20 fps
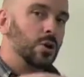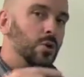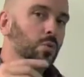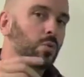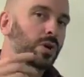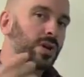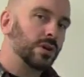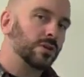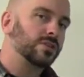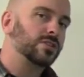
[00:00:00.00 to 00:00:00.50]

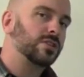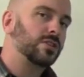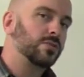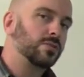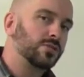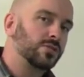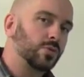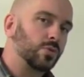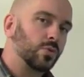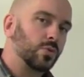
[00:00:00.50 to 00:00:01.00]
We also
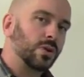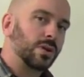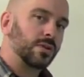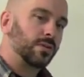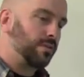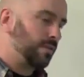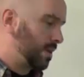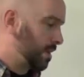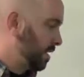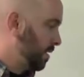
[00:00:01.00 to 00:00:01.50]
use the
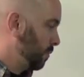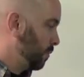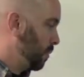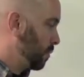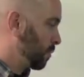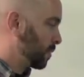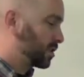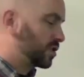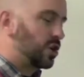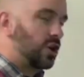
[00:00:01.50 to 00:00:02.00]
word the when
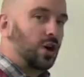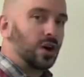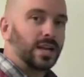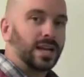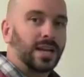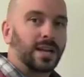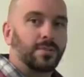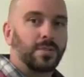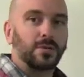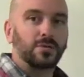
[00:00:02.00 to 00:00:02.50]
we're
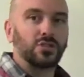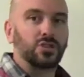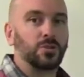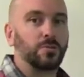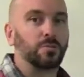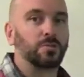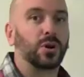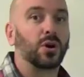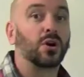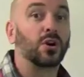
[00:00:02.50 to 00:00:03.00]
talking about
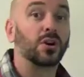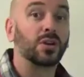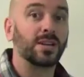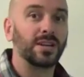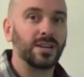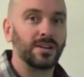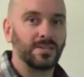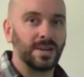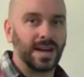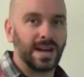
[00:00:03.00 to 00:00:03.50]

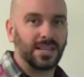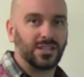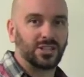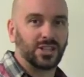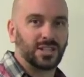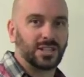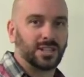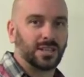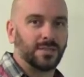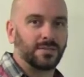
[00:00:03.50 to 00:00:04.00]
superlative
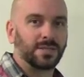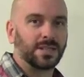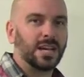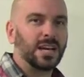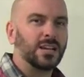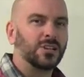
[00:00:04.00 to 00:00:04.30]
adjectives.